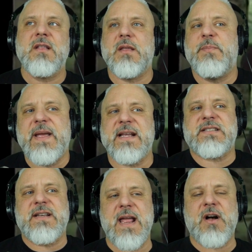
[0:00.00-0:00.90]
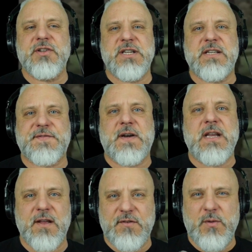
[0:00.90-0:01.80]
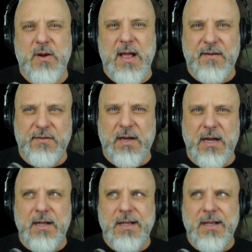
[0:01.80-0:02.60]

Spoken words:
The biggest analogy is for any of you who have, I'm